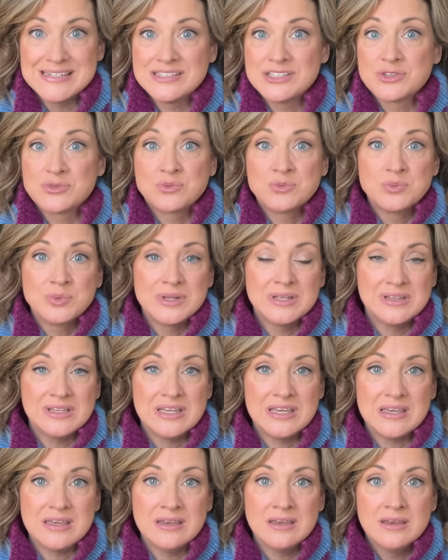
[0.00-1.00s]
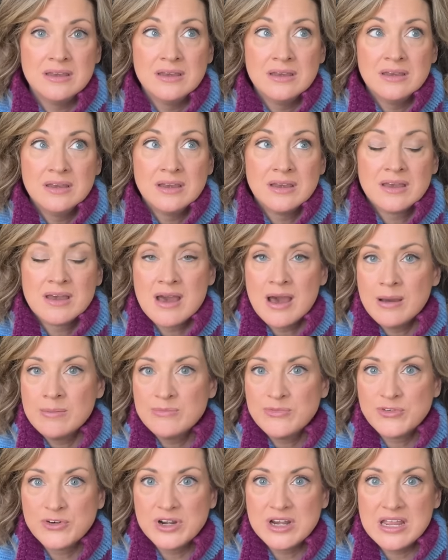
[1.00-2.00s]
It's really
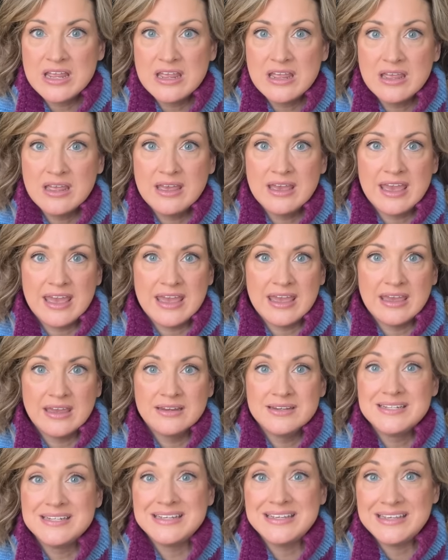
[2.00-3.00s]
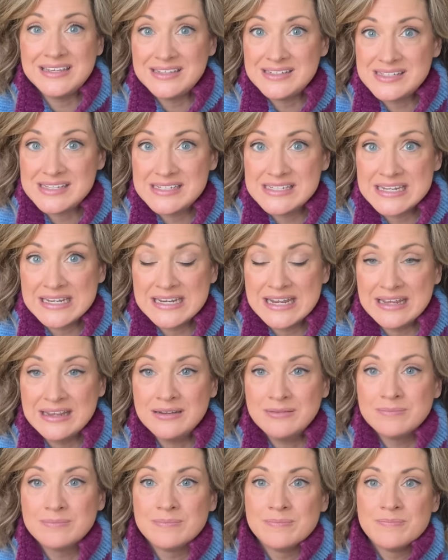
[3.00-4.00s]
comforting and easy to knit,
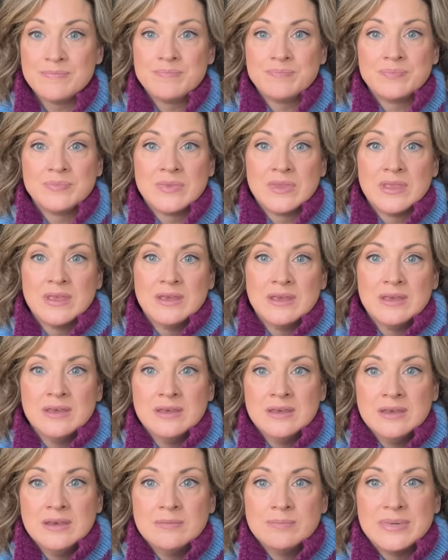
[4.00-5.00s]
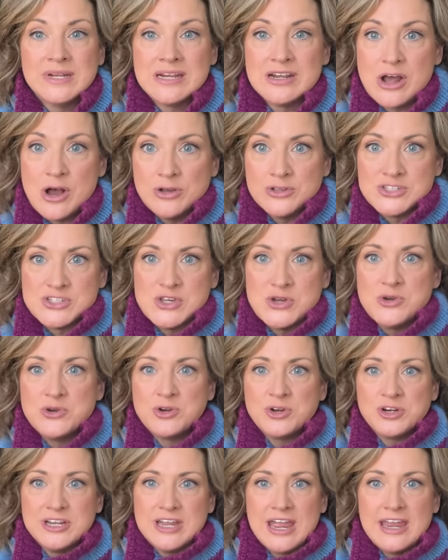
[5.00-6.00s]
but it also
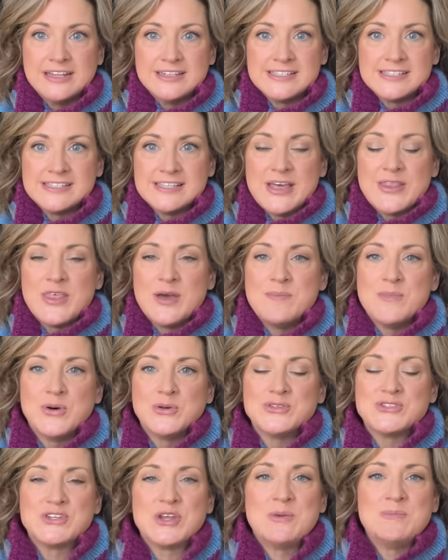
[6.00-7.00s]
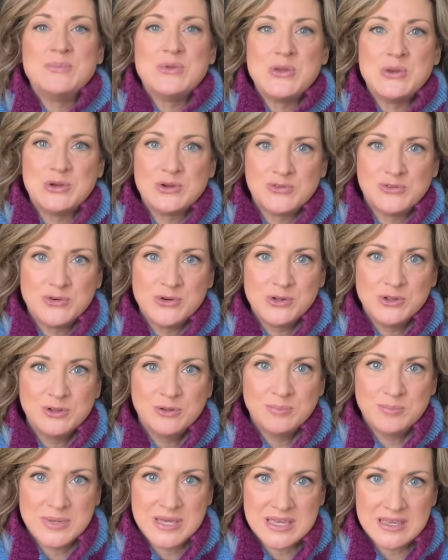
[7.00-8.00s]
creates the most
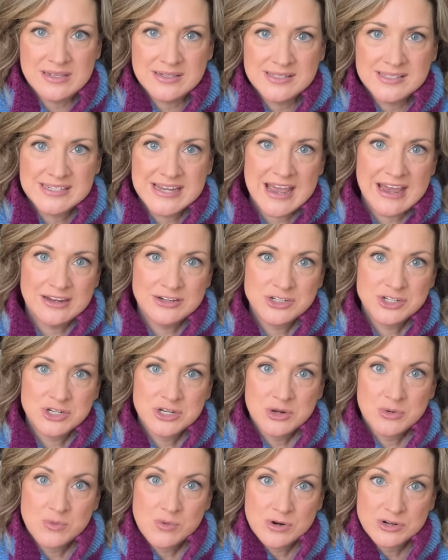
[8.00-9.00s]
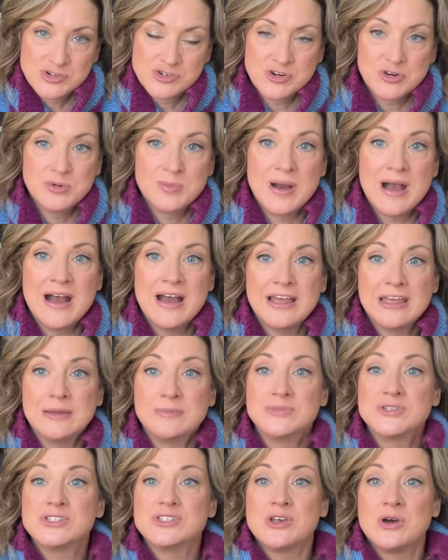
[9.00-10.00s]
beautiful piece to add to your wardrobe. I am
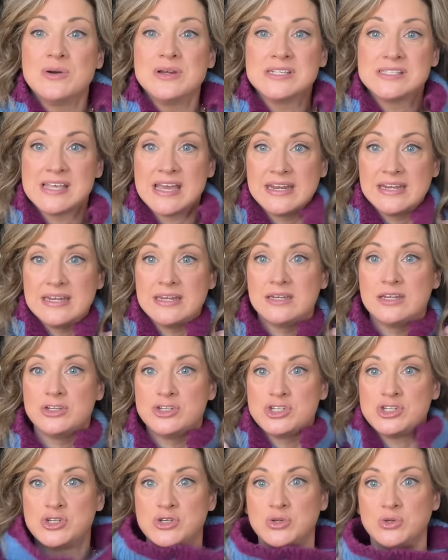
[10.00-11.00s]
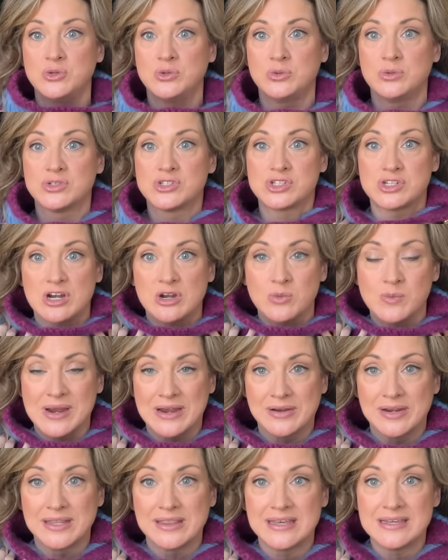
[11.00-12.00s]
so excited to start
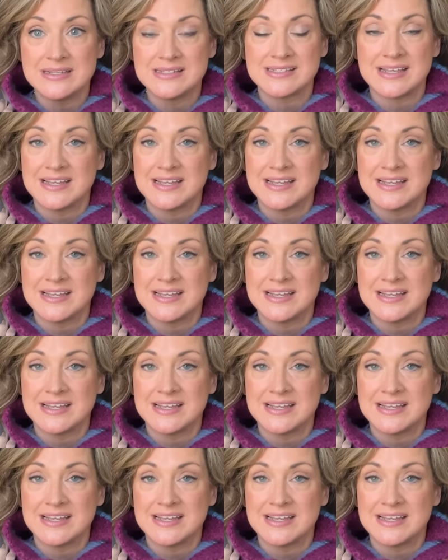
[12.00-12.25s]
wearing this.